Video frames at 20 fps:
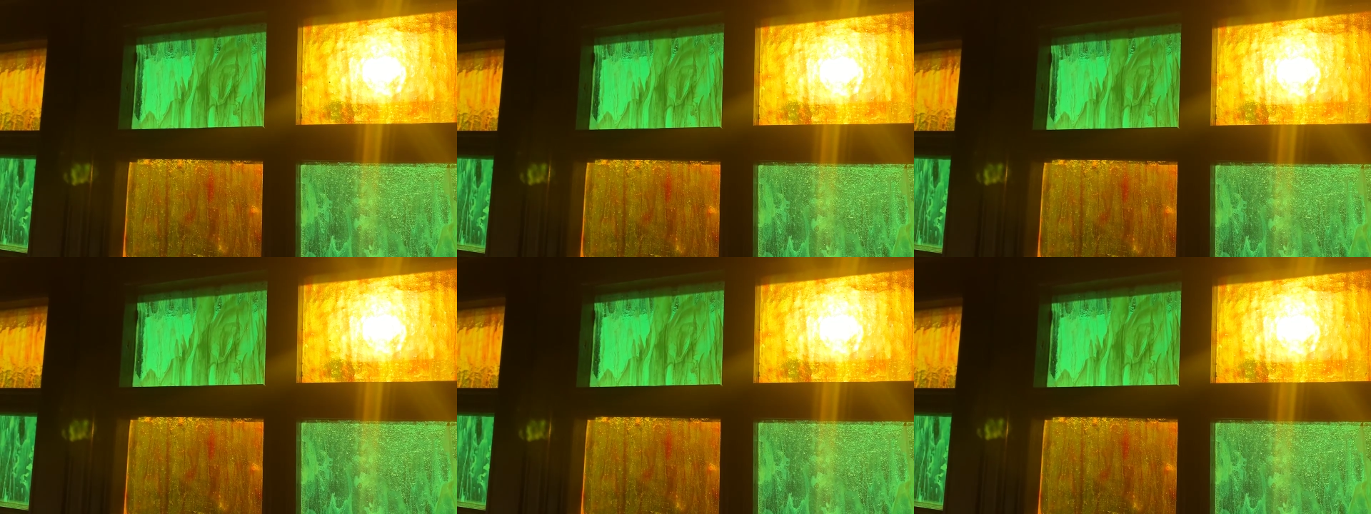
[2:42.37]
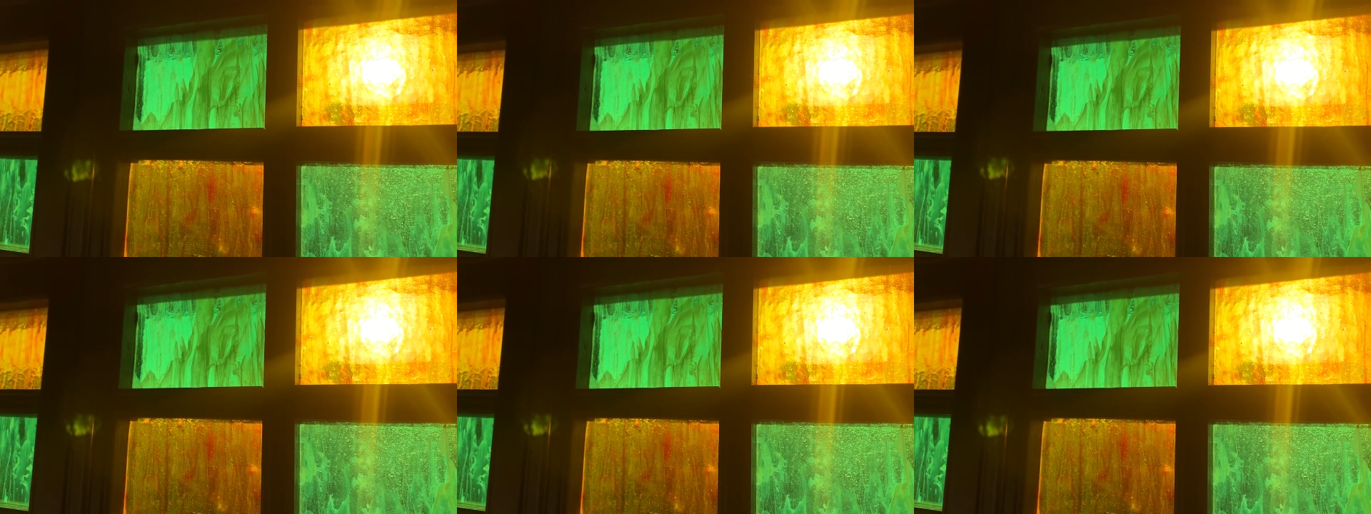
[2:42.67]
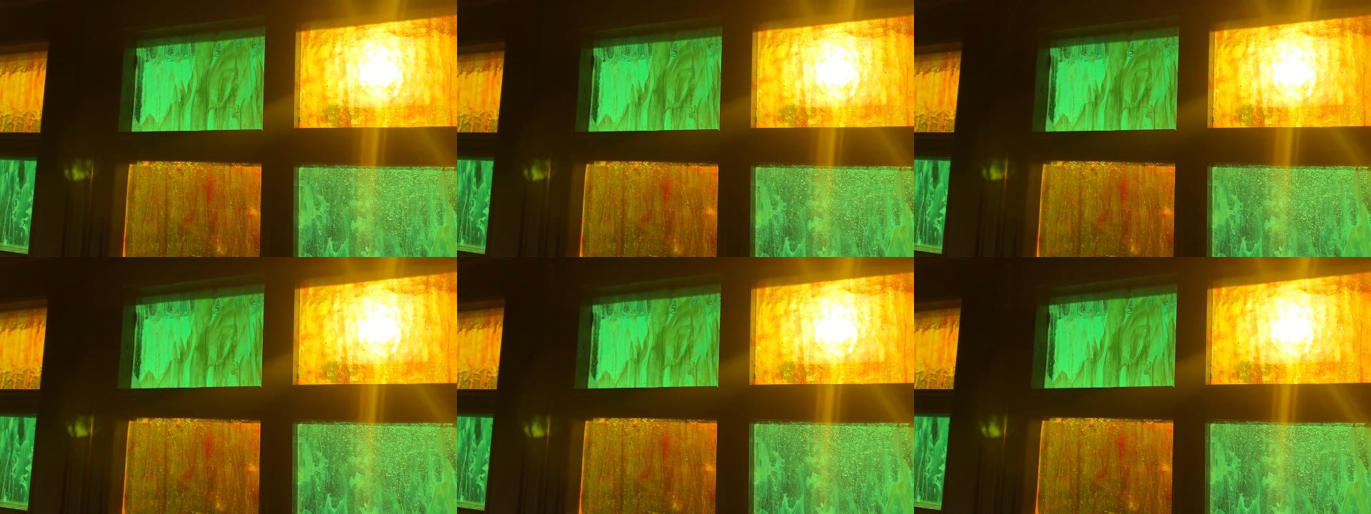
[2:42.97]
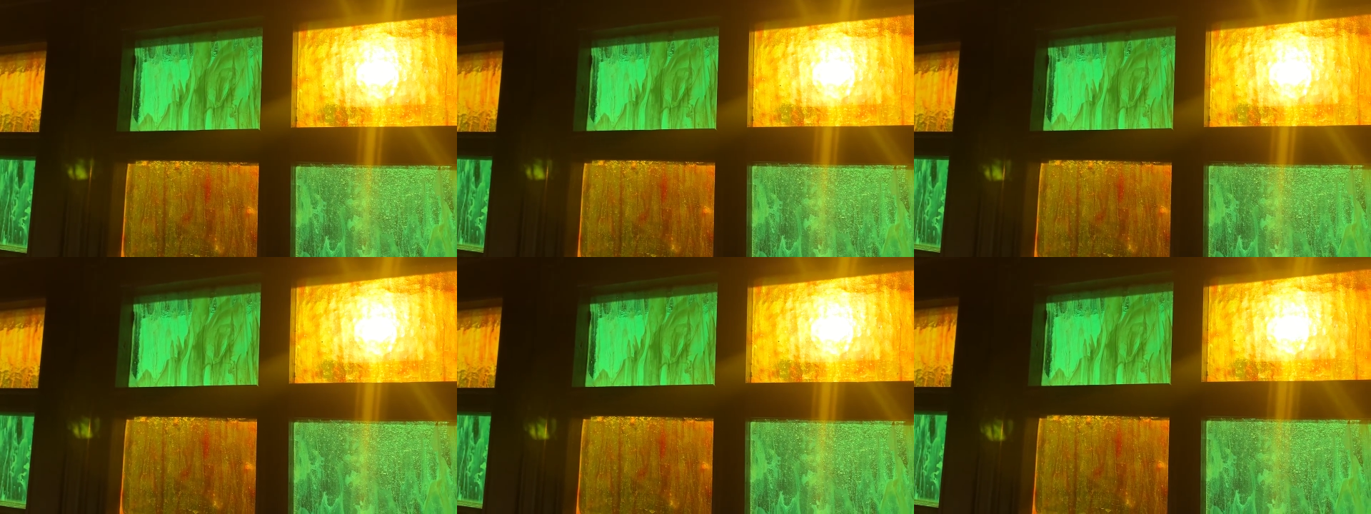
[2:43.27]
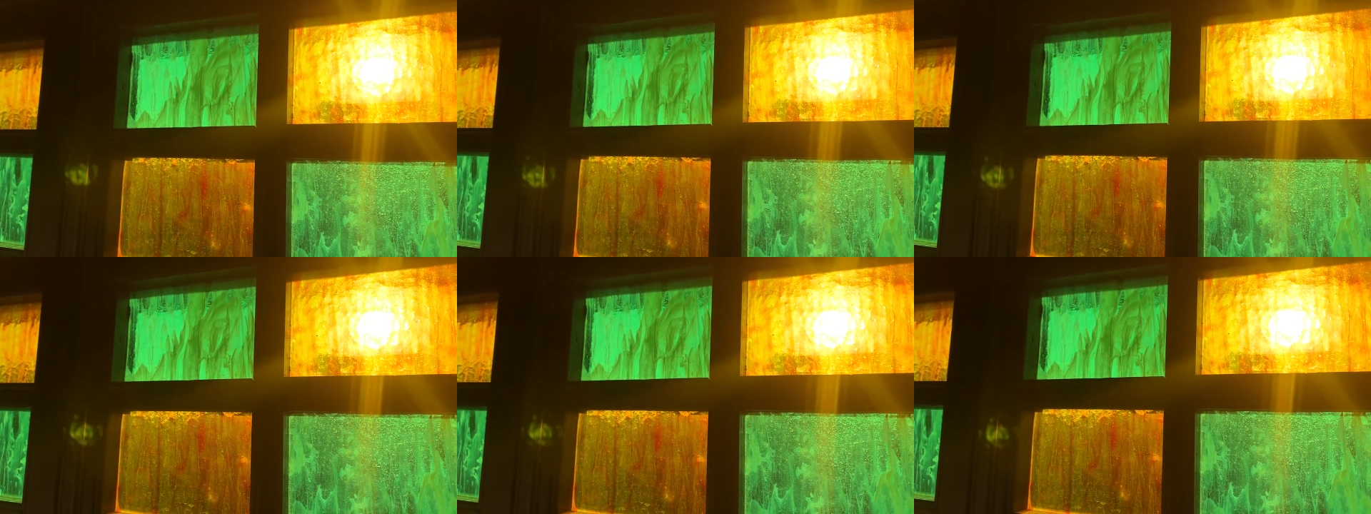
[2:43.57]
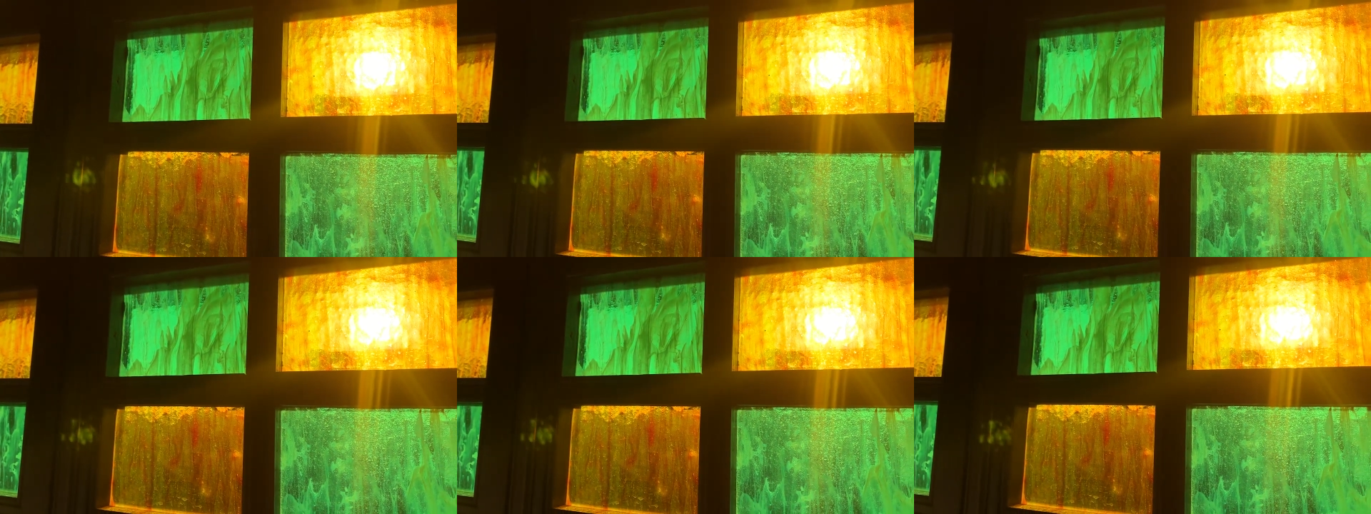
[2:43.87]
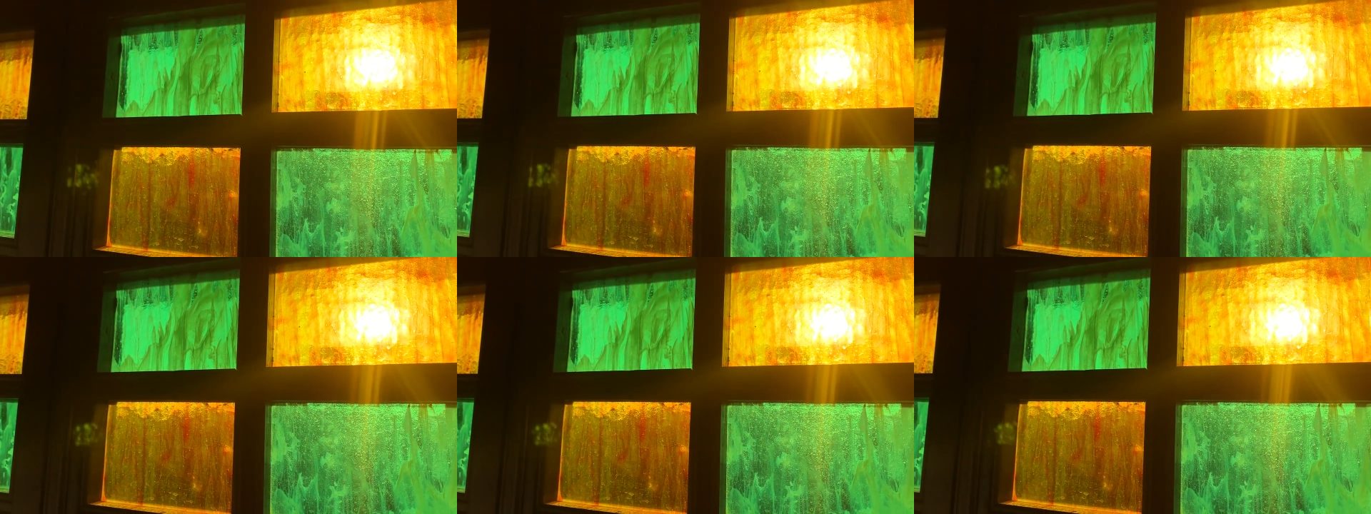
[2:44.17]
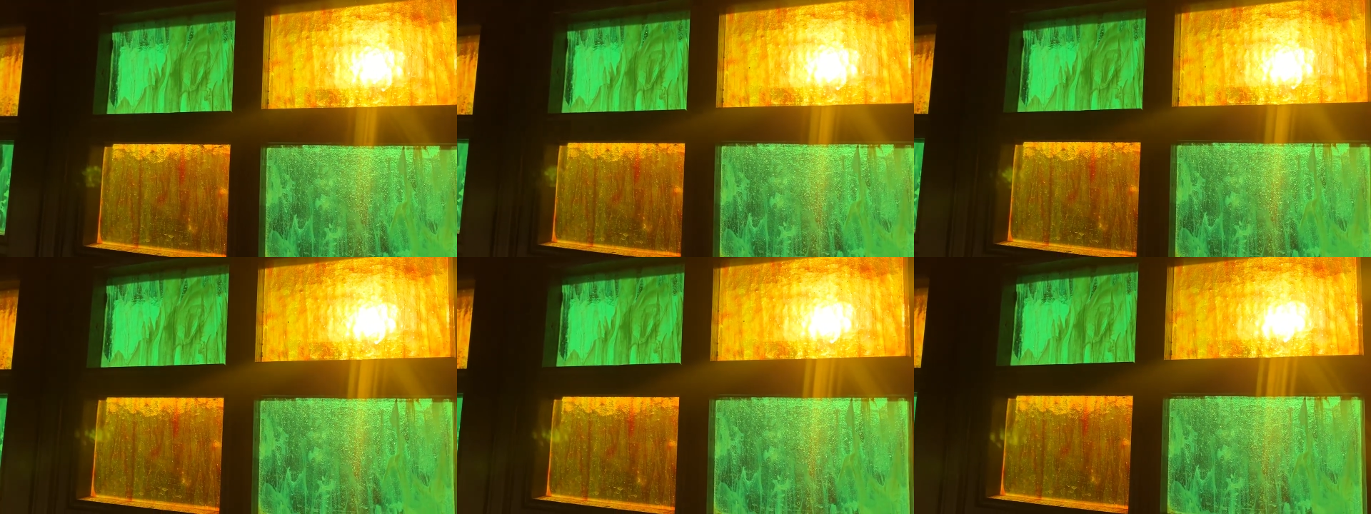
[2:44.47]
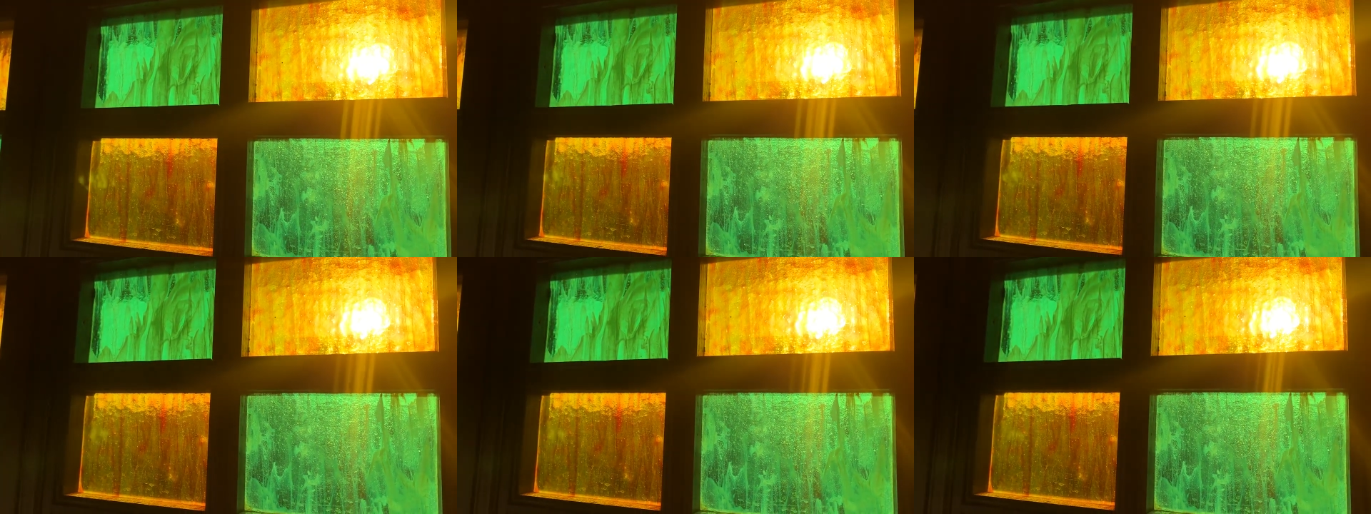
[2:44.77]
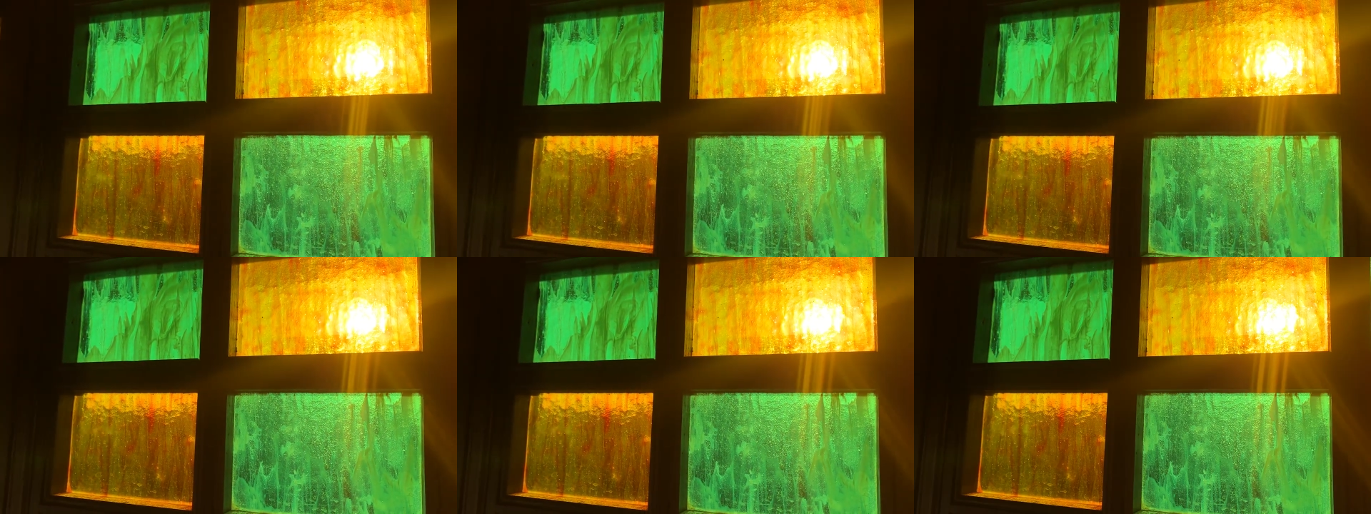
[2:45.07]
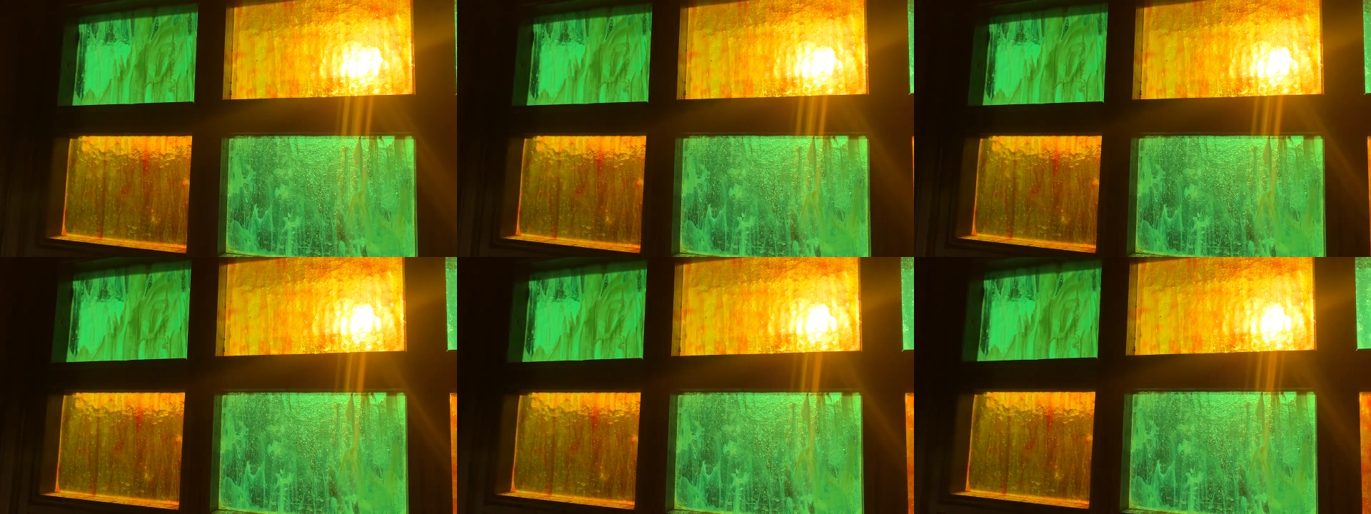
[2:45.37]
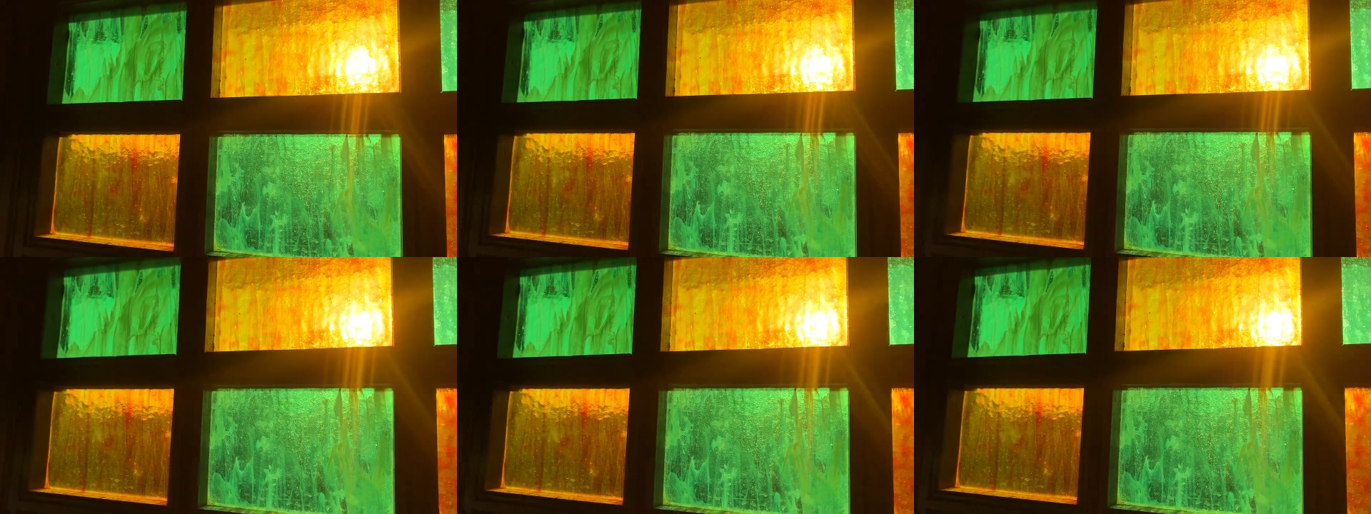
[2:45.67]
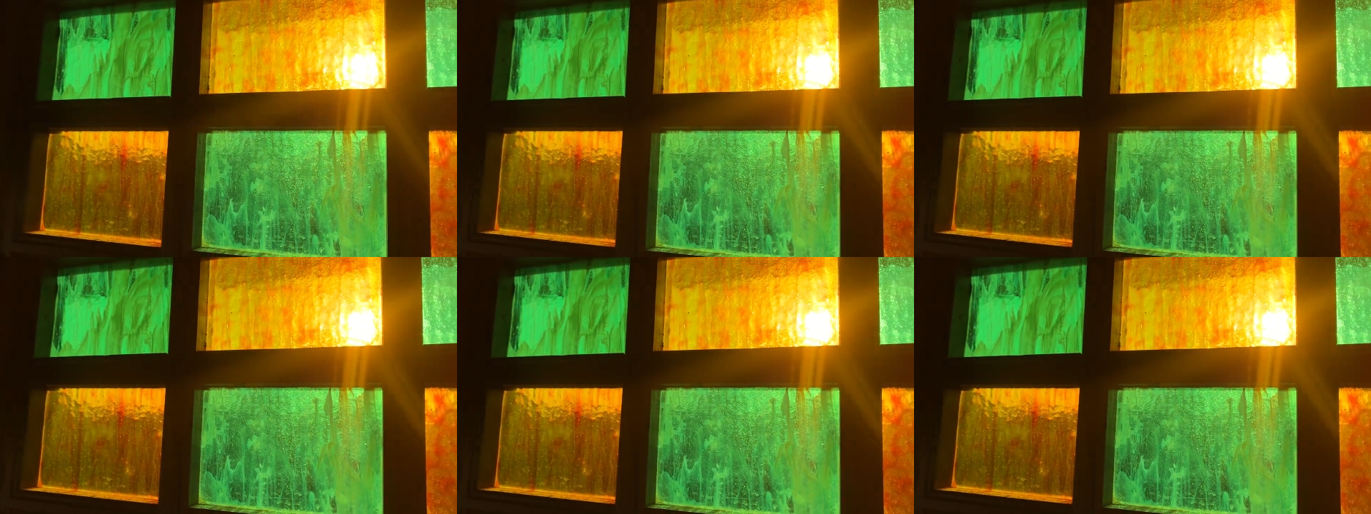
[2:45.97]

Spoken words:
(no speaker visible)